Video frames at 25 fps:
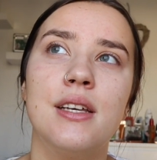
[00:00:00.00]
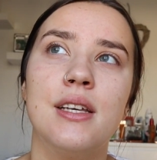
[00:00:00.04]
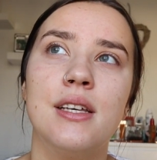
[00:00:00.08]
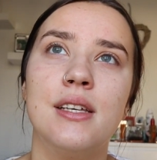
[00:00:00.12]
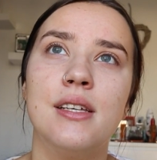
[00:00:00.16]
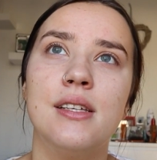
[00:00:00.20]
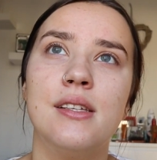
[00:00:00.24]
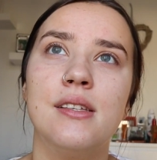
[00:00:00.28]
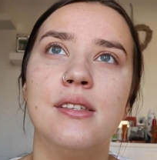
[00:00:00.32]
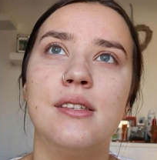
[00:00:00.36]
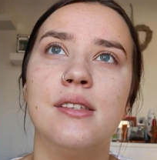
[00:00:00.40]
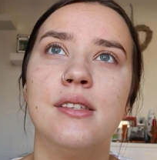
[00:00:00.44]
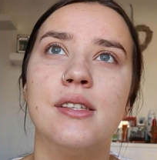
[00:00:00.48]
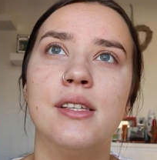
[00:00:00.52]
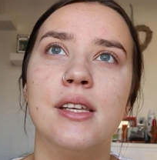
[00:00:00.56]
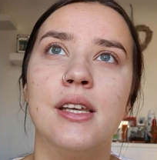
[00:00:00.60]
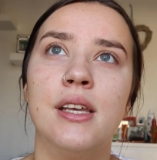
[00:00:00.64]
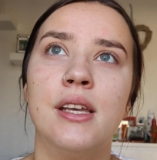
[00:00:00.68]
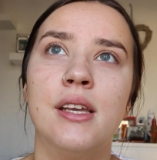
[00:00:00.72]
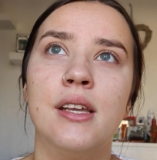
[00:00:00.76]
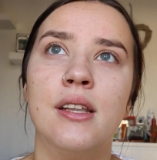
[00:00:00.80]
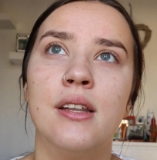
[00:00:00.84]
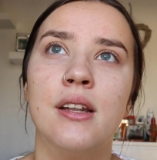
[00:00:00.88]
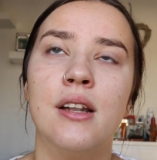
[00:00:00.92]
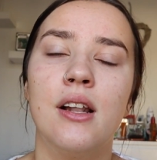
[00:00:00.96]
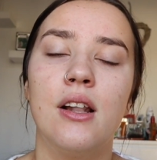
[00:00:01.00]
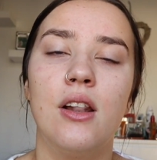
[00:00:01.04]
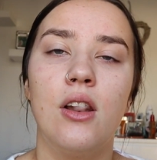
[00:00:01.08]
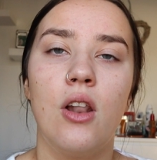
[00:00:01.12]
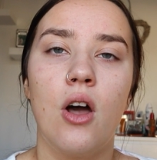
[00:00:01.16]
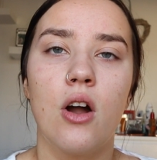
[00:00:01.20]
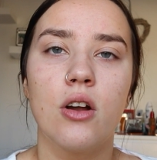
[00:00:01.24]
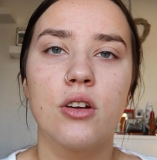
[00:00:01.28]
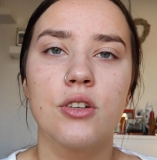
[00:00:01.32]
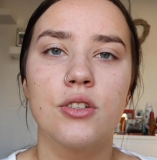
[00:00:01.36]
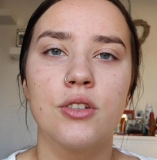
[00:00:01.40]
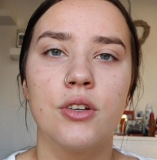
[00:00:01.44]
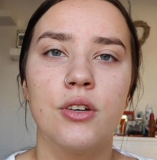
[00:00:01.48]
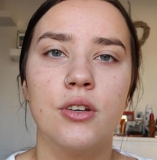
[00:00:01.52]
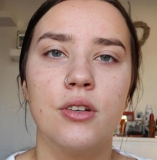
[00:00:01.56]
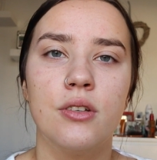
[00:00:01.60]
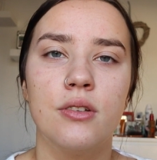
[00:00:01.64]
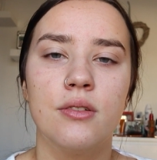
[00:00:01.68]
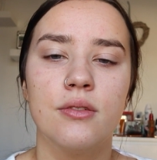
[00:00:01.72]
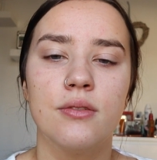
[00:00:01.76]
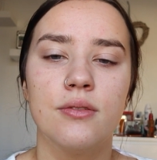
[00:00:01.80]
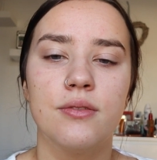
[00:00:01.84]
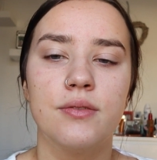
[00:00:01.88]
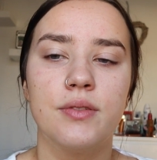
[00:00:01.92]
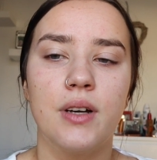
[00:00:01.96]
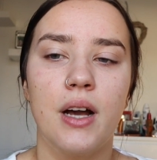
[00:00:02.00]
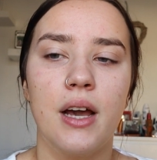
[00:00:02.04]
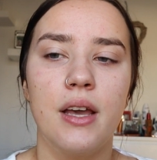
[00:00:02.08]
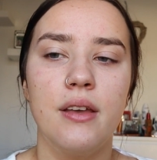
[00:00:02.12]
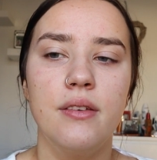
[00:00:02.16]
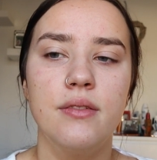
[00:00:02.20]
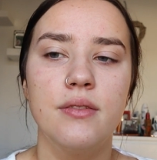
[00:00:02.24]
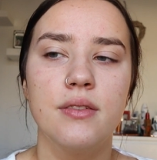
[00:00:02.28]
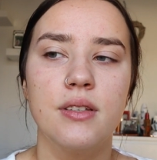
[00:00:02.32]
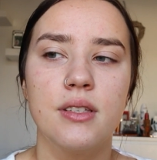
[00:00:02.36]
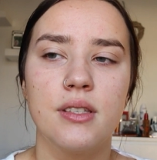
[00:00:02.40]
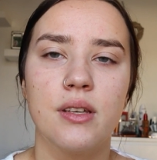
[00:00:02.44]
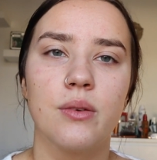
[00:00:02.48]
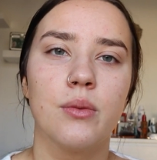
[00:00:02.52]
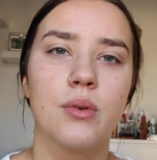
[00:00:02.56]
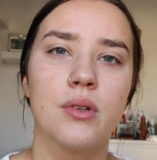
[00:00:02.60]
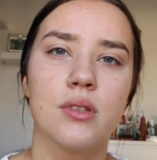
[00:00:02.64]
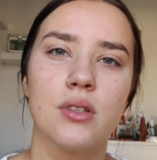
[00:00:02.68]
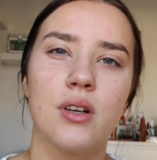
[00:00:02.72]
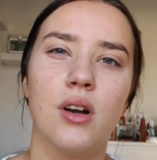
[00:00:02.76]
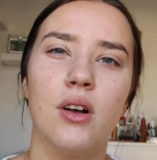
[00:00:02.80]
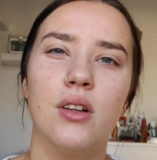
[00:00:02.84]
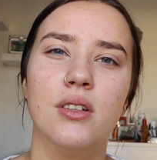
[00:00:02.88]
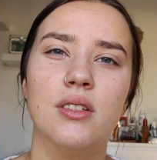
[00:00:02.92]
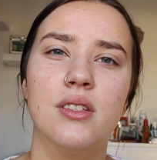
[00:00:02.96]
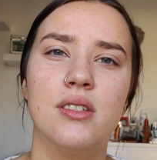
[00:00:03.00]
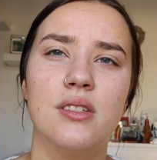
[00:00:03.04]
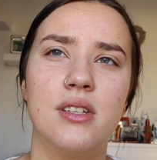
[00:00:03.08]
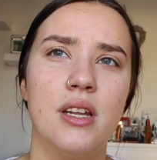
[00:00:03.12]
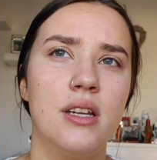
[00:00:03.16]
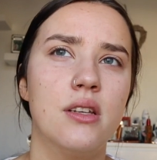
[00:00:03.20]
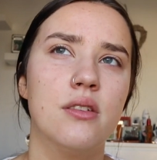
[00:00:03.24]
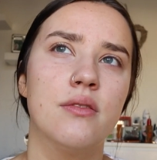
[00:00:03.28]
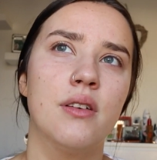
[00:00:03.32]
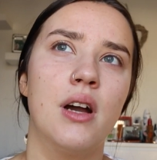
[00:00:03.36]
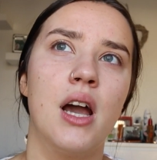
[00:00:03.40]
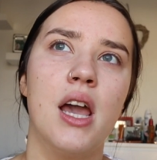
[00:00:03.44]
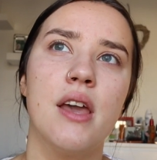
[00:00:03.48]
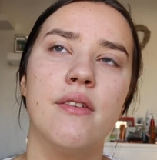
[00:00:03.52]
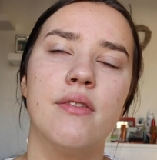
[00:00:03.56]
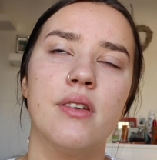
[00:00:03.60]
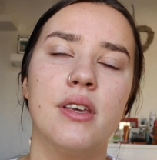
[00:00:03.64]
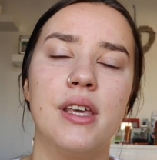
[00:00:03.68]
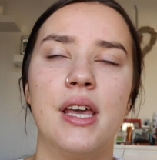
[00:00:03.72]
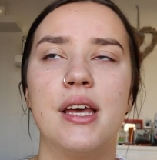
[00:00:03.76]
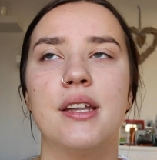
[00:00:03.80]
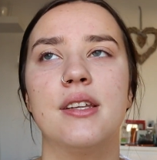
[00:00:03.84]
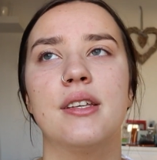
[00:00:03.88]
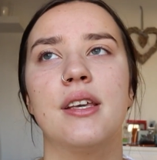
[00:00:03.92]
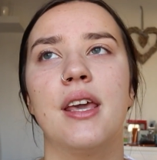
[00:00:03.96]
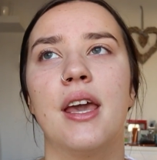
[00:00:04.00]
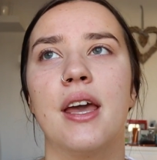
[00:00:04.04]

is in lockdown 5. Is that what it's called? Stage 5 yet